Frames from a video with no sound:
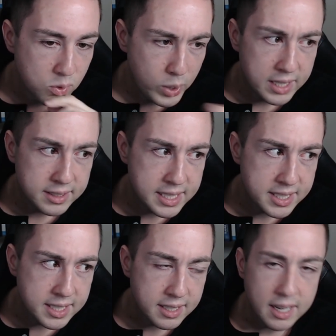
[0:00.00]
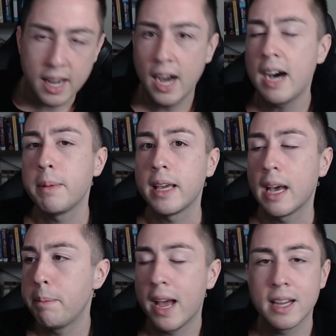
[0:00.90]
well, as a, a hobby,
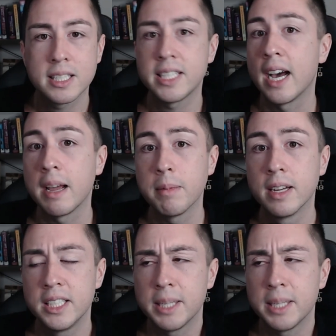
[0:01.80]
a pastime,